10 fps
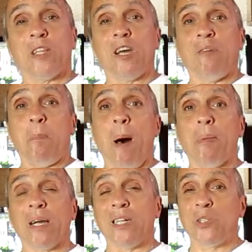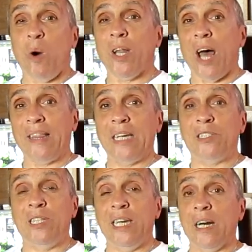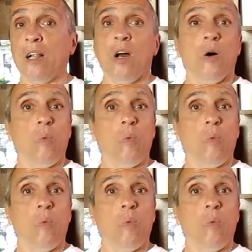The Republicans won on this deal.